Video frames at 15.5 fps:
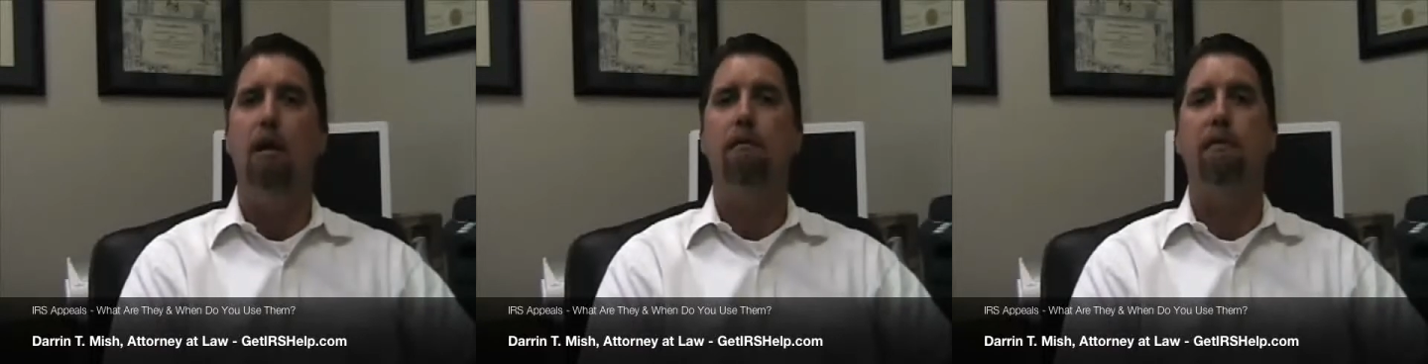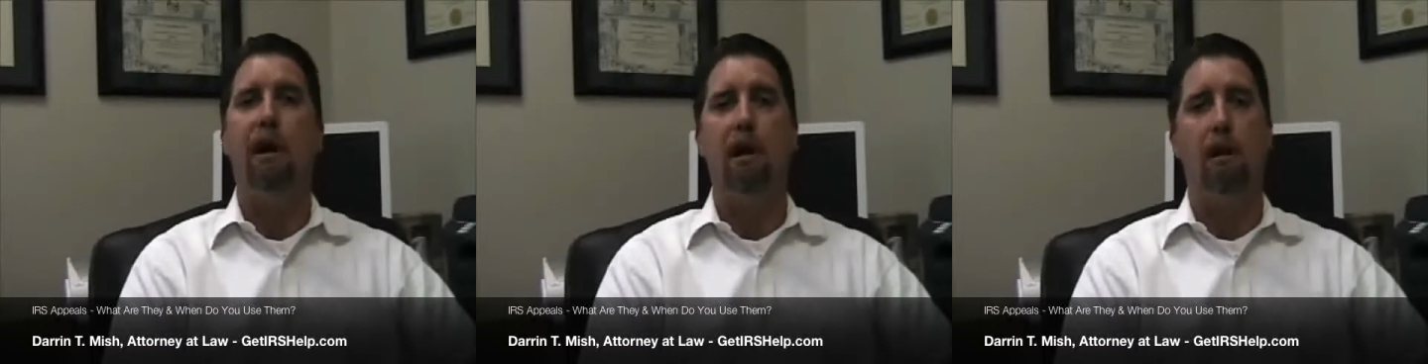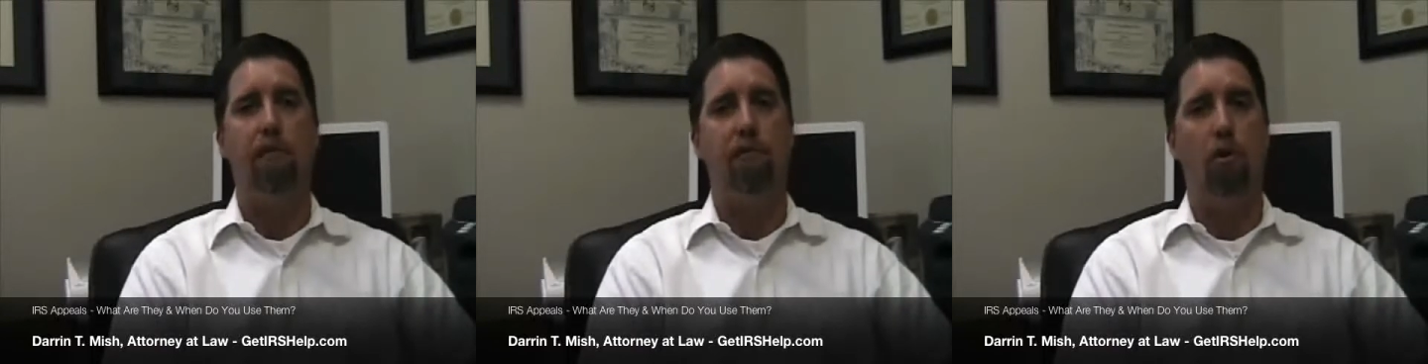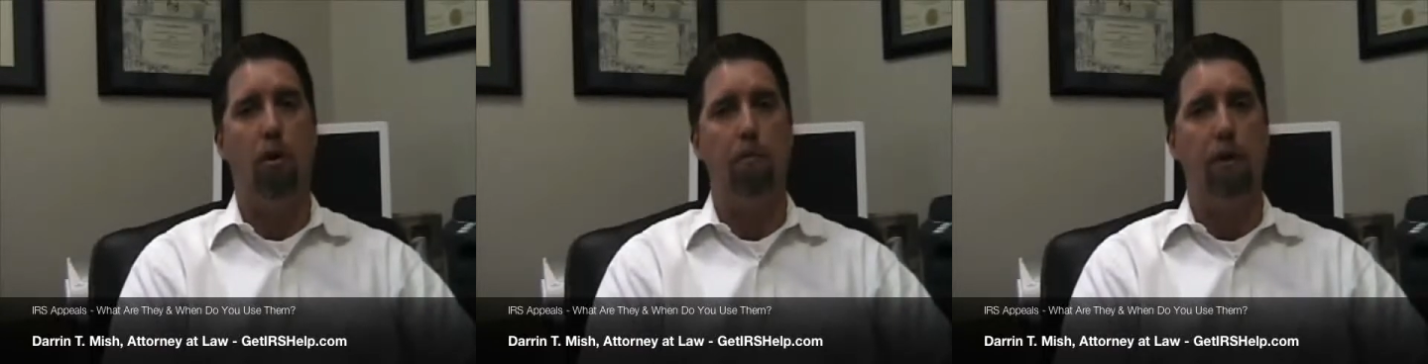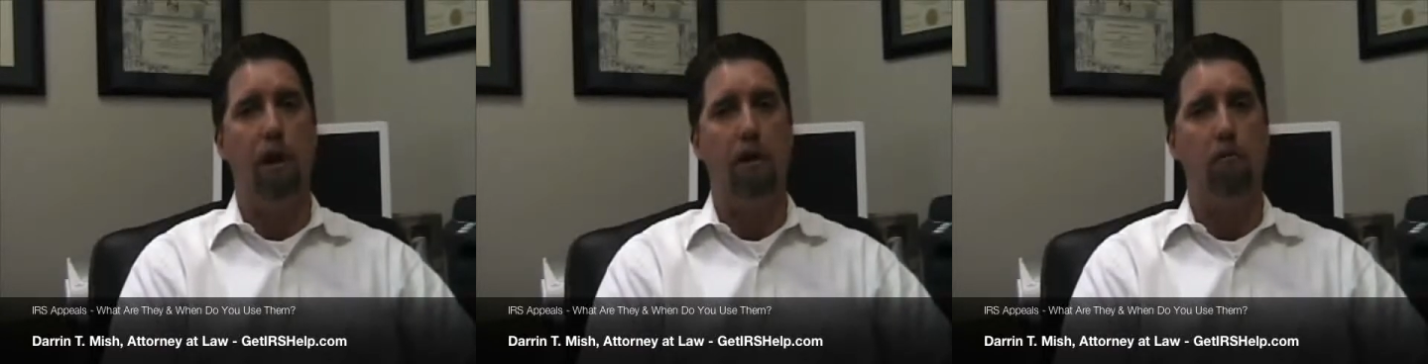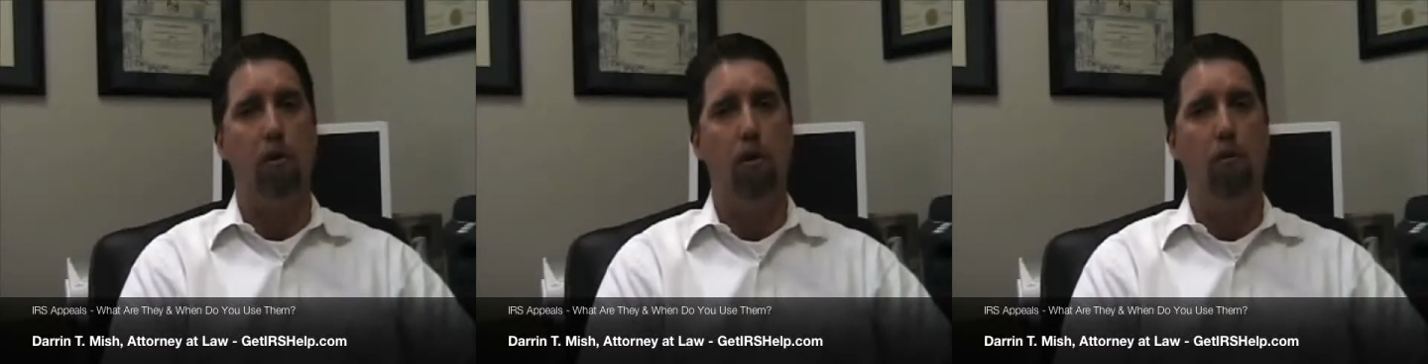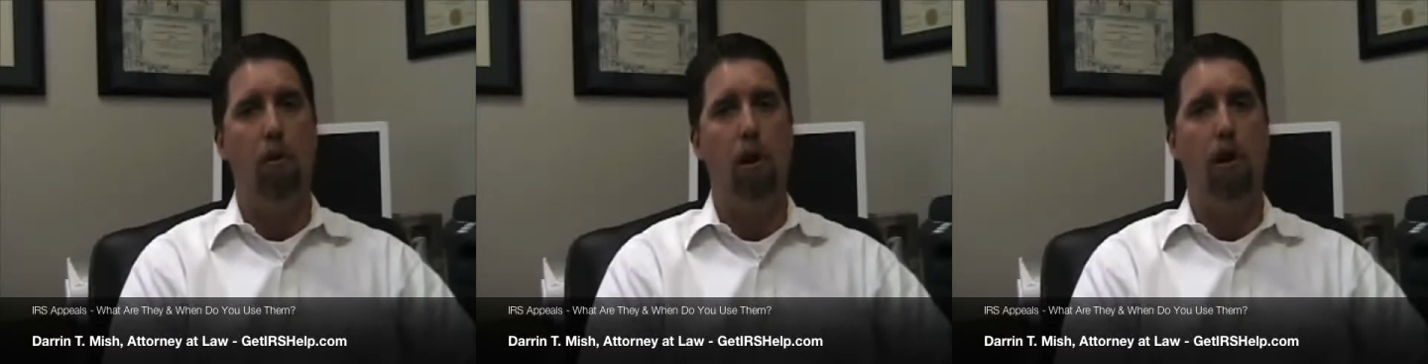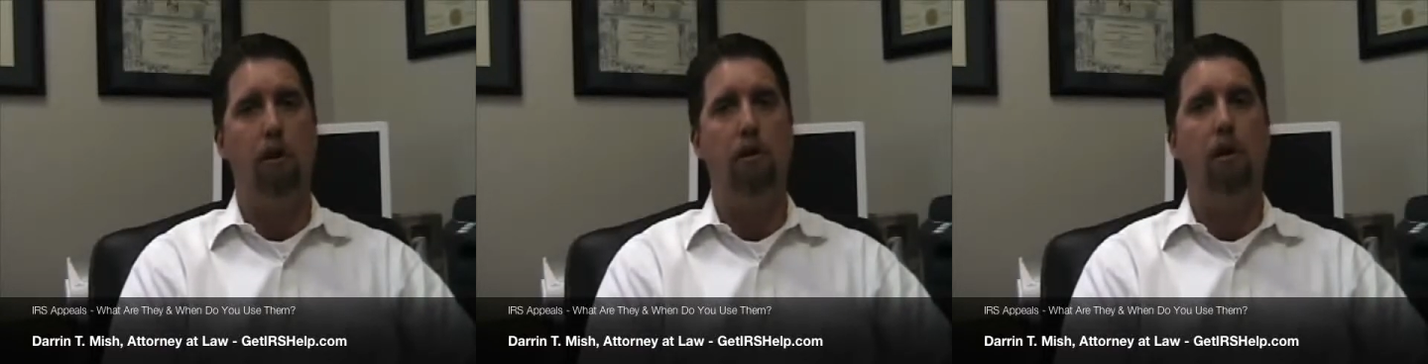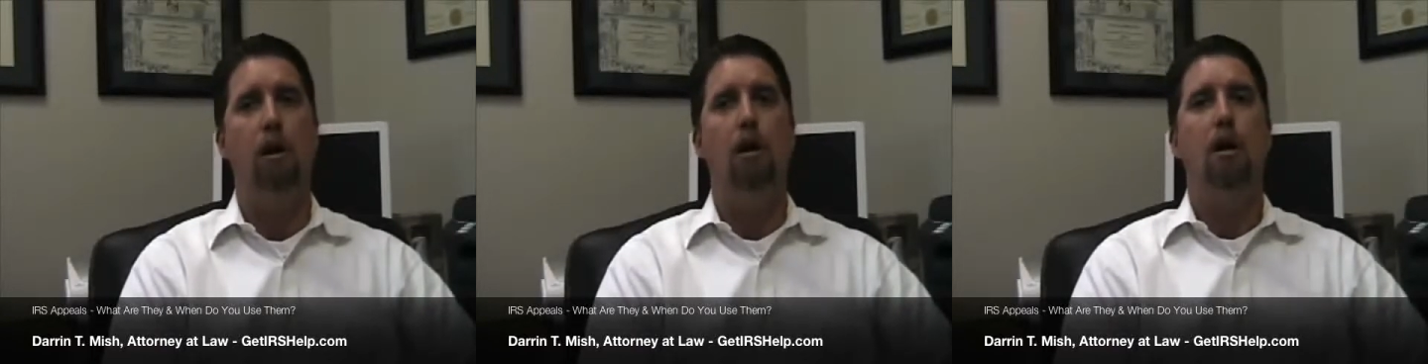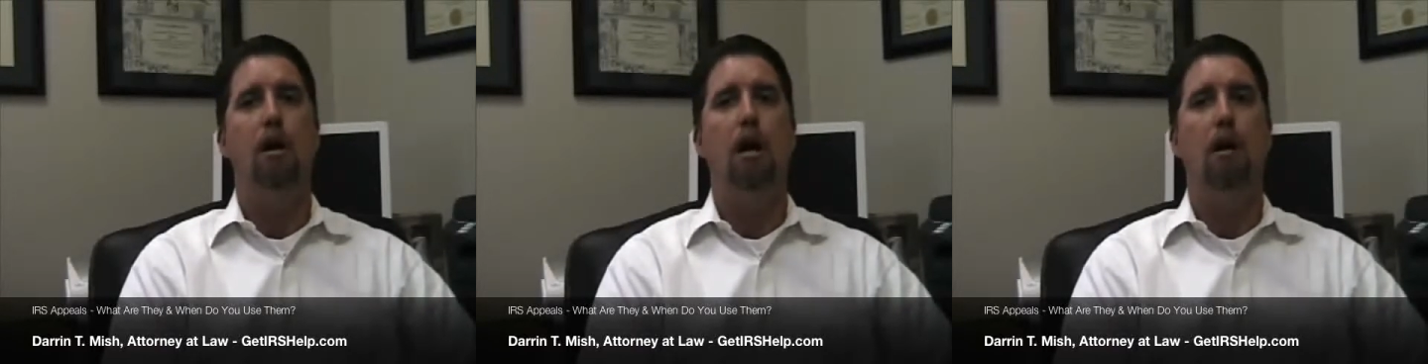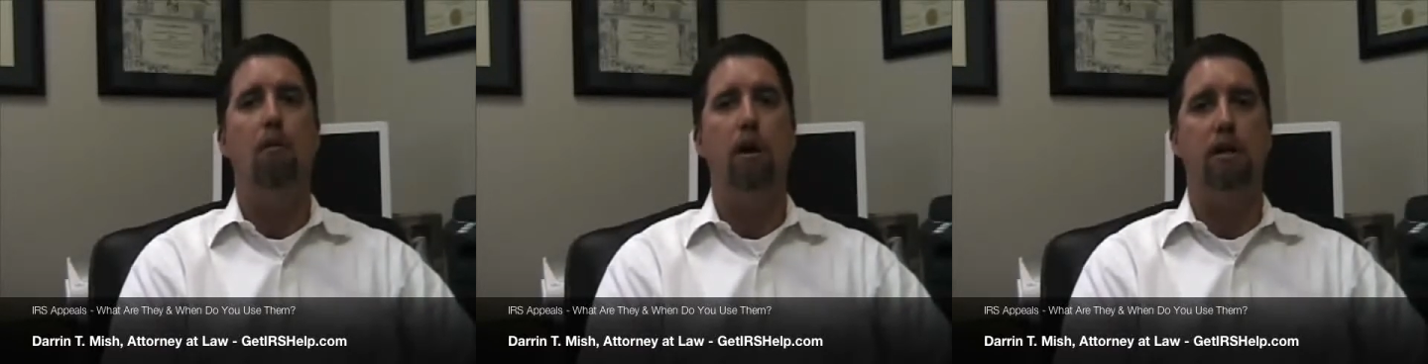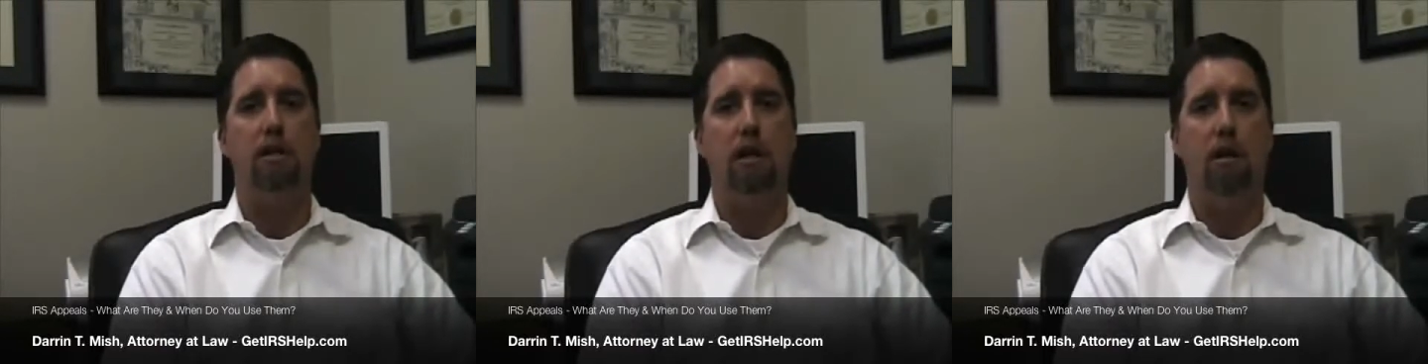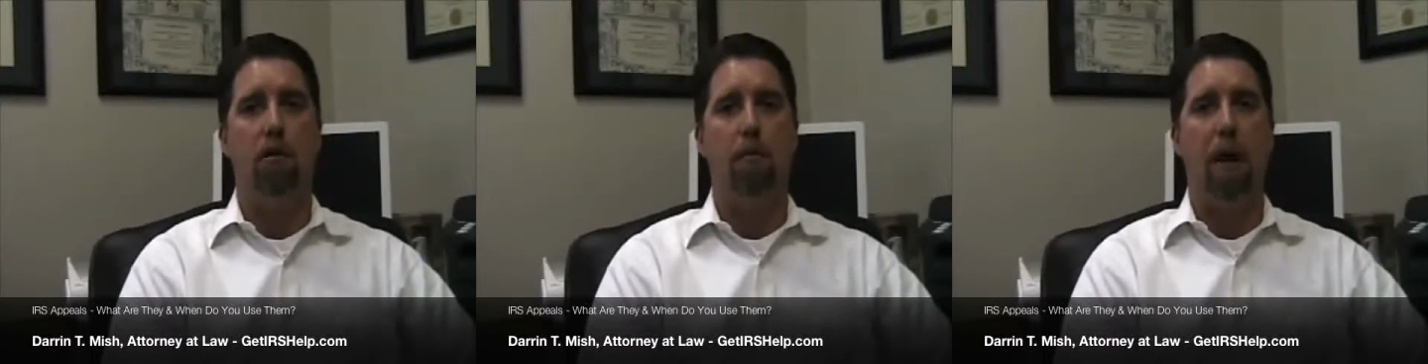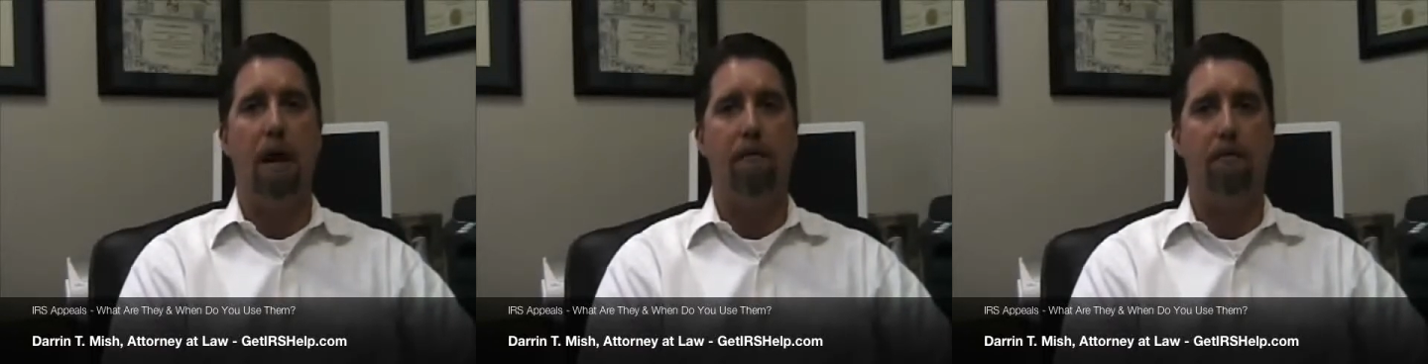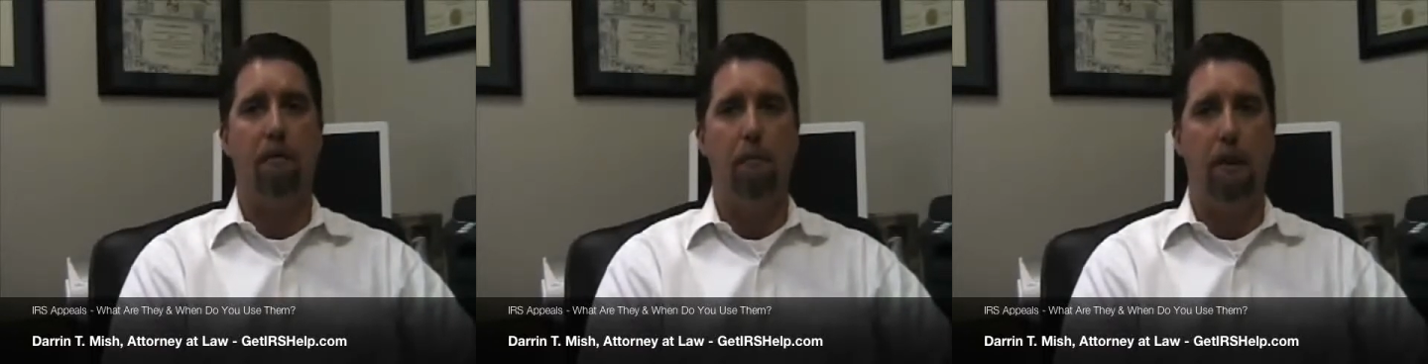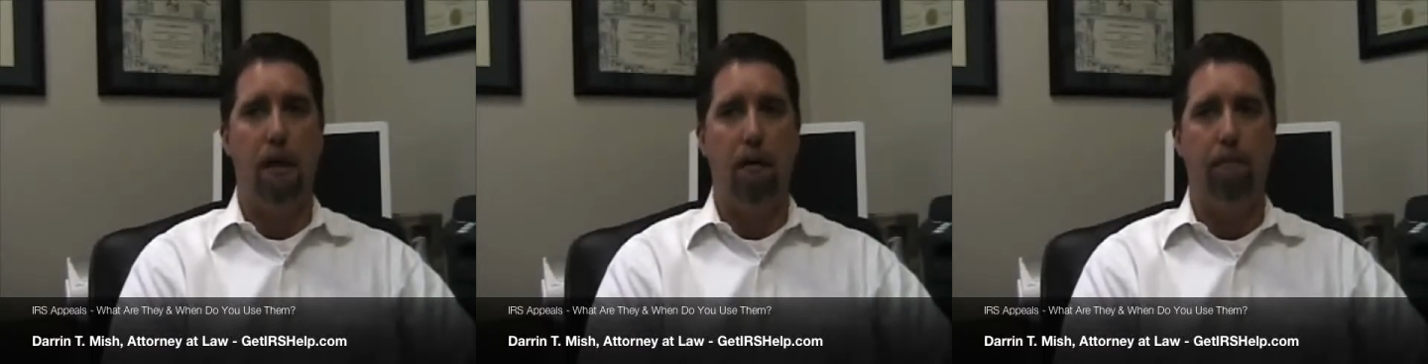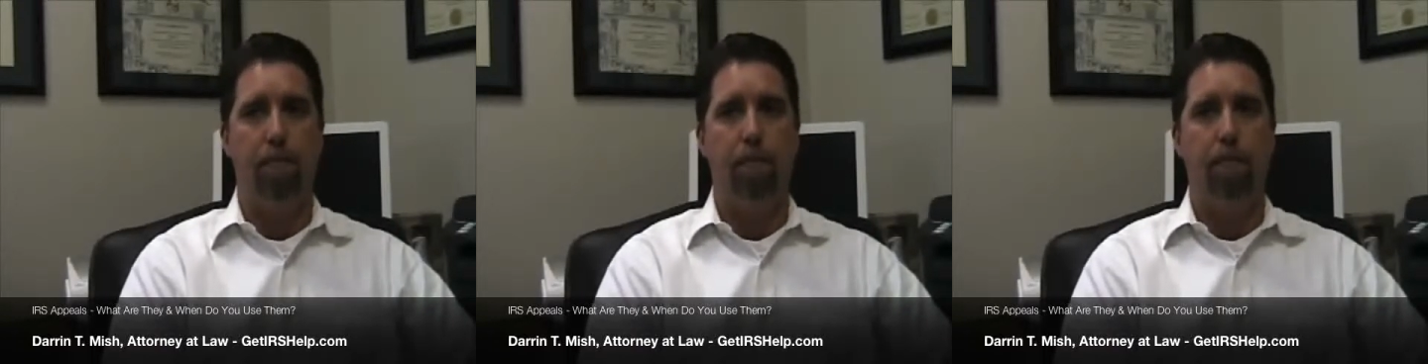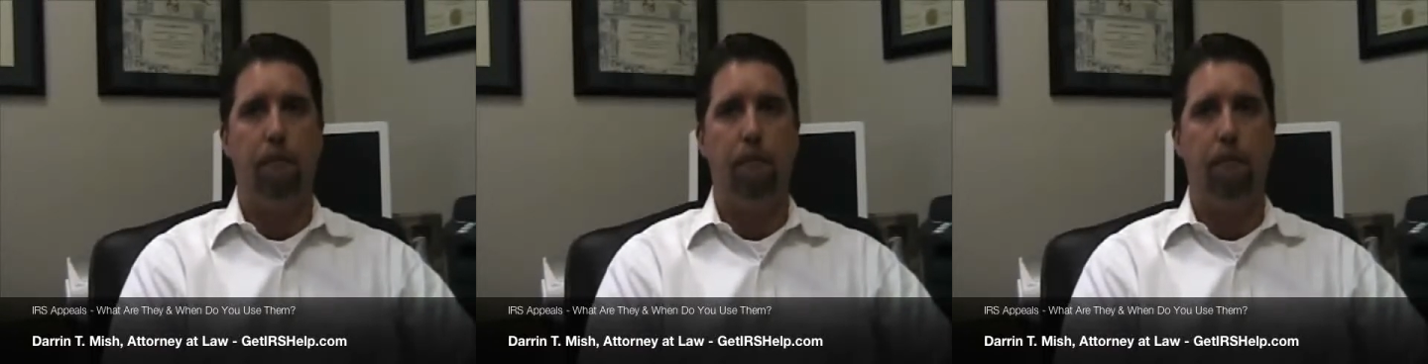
file a Form 911, and wait to hear back from them.